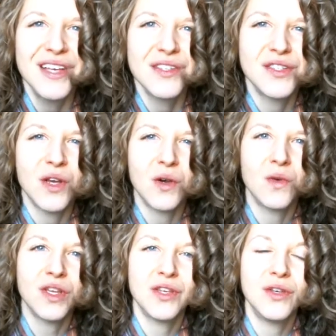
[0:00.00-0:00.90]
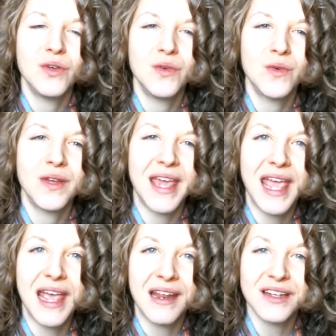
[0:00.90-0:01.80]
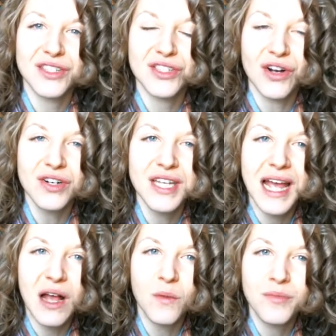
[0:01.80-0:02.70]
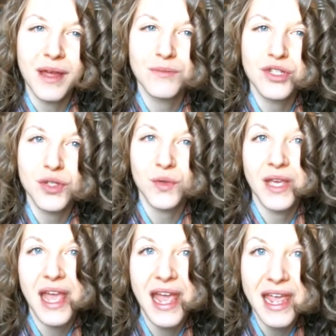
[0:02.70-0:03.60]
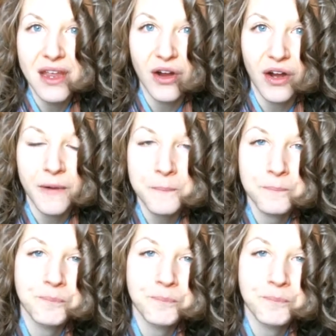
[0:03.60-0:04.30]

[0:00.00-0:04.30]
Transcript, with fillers: So you can start to help them to care